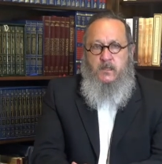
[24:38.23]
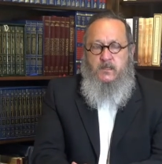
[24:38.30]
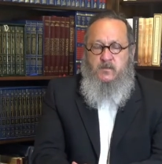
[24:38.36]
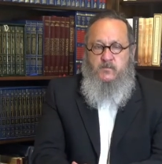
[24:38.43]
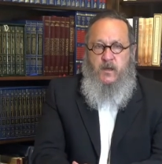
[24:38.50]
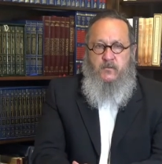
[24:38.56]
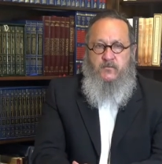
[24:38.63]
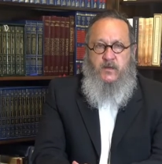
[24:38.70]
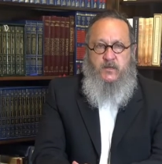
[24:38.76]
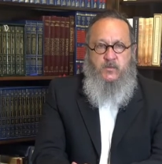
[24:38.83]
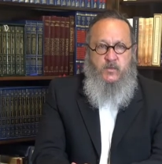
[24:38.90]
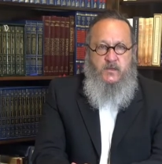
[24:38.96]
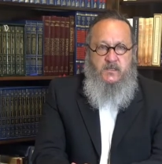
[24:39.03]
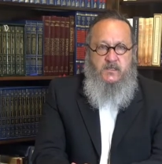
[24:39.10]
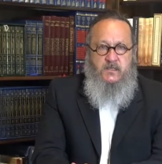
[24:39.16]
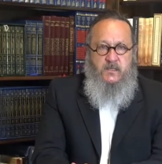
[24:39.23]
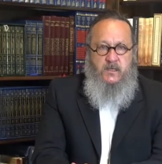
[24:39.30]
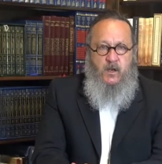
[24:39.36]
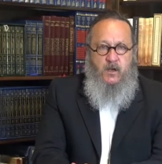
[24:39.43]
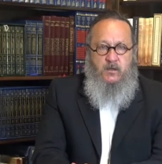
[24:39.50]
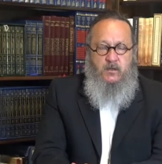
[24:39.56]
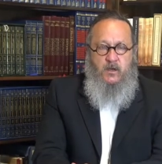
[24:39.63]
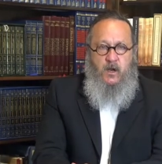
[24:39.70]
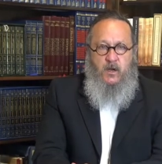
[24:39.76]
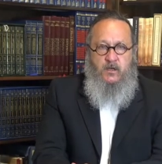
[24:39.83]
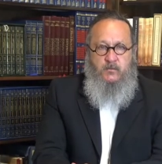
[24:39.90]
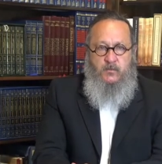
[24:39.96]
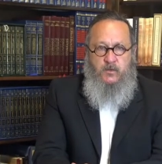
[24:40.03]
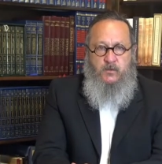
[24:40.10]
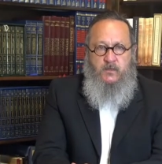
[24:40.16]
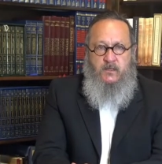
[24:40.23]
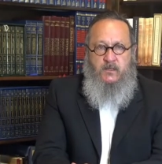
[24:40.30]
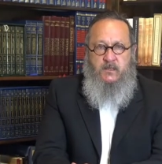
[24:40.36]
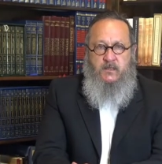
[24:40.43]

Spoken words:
As a matter of fact, recently our community,